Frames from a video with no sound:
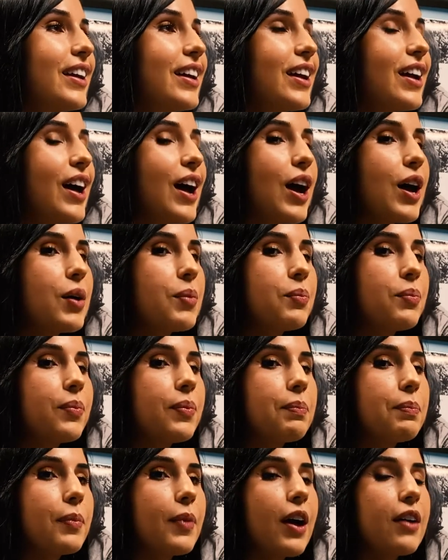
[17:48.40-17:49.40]

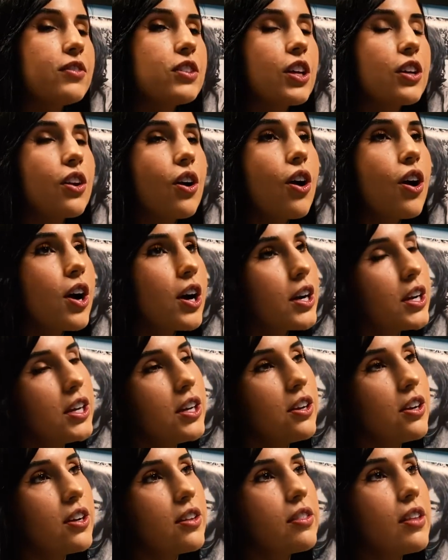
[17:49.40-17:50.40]
I've done art
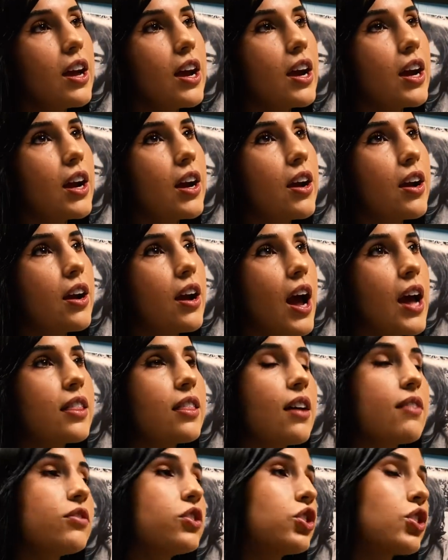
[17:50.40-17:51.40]
here and there. I
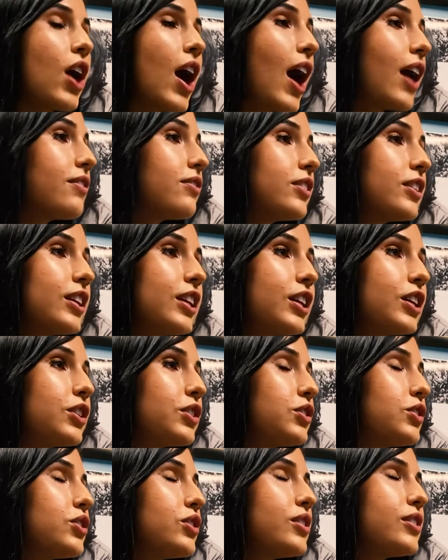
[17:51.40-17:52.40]
love traveling
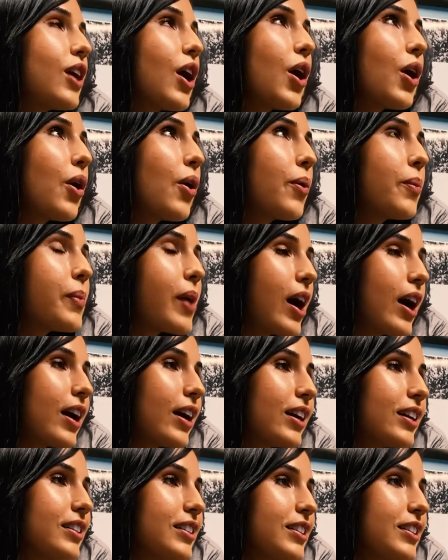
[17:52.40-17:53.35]
so much.